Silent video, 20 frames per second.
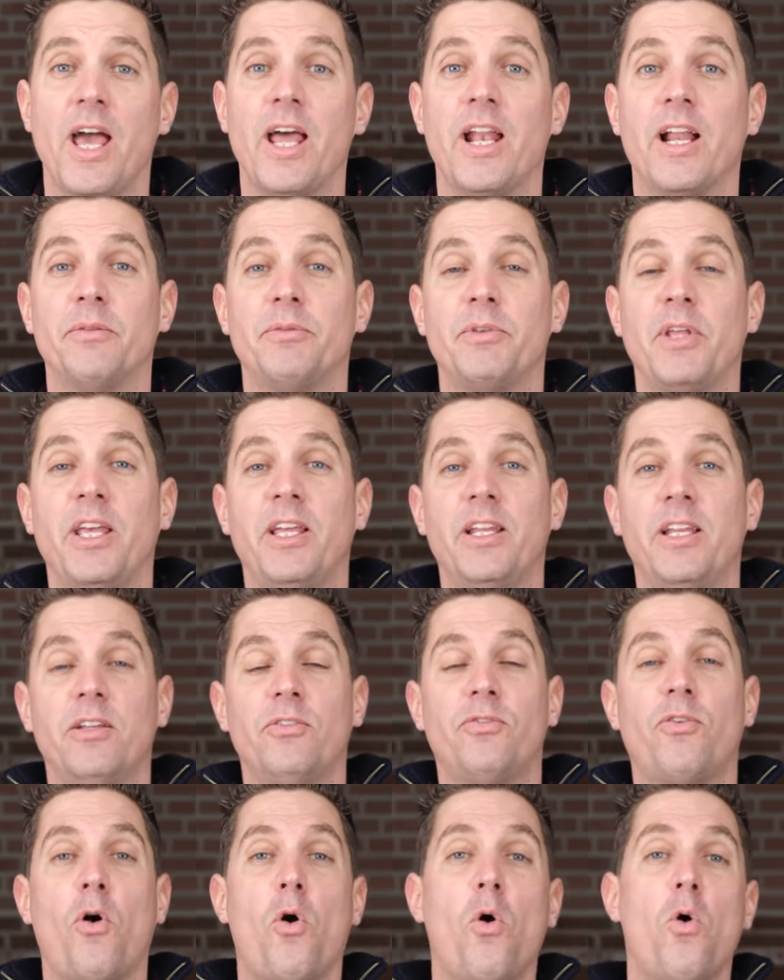and I'm taking
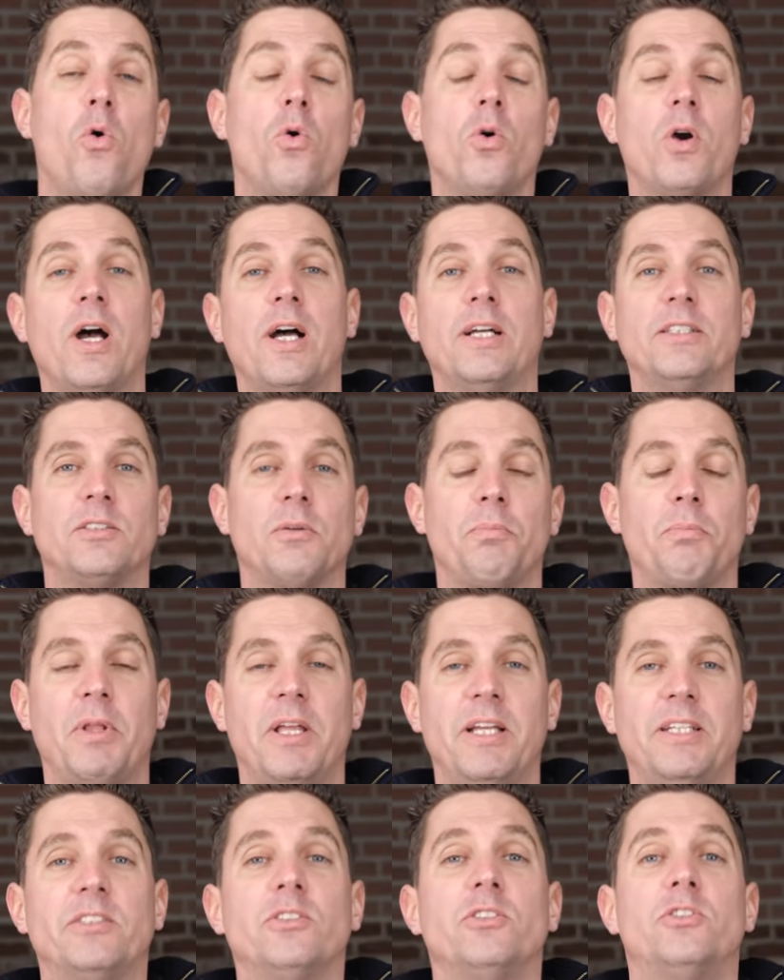it for all kinds of
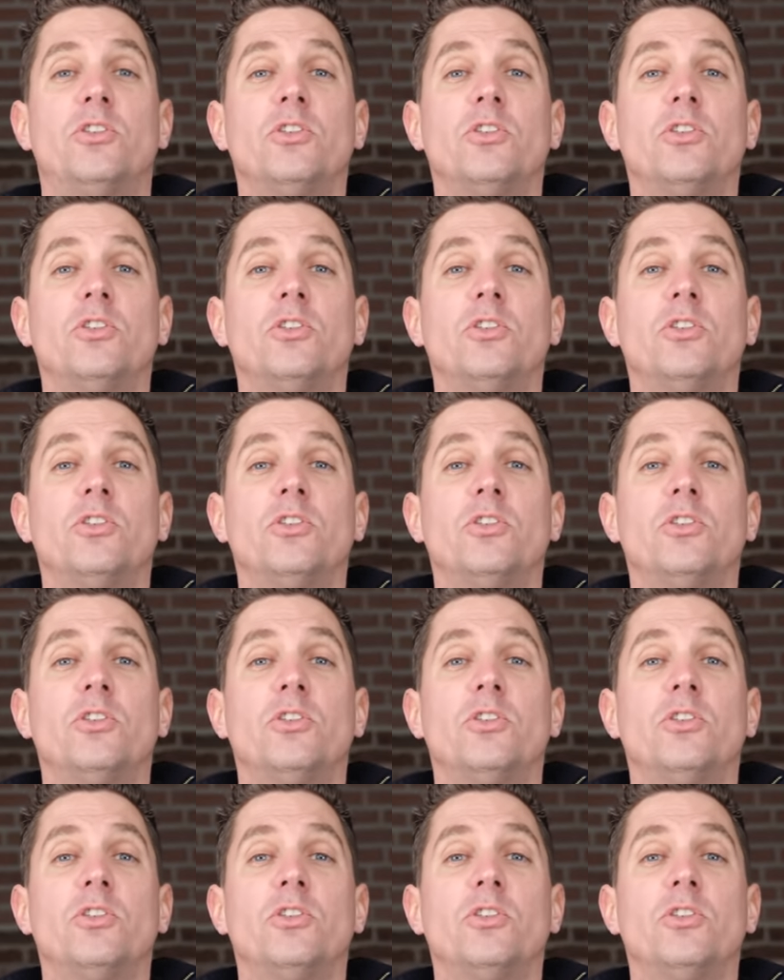places,